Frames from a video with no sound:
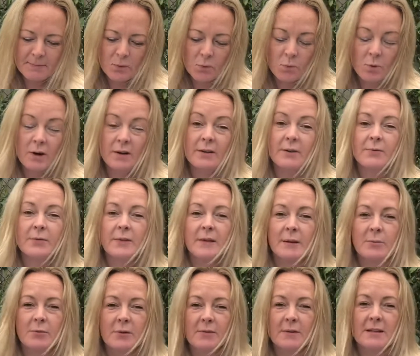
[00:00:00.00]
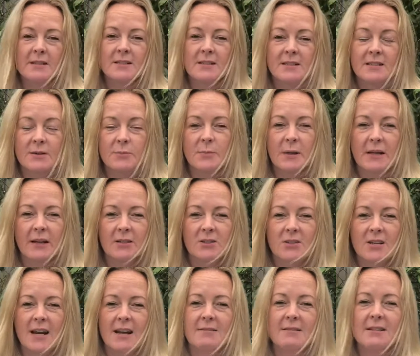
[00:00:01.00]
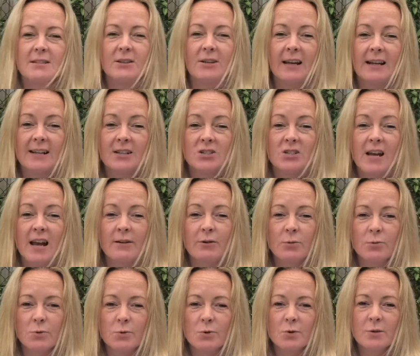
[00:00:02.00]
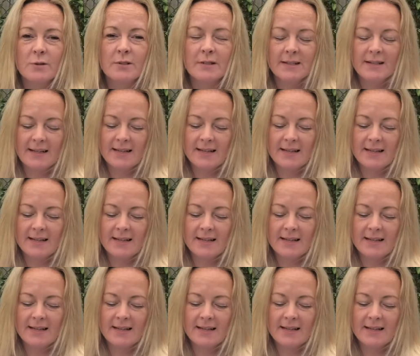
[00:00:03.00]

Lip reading: One of the privileges of being a chair is you get a chair award,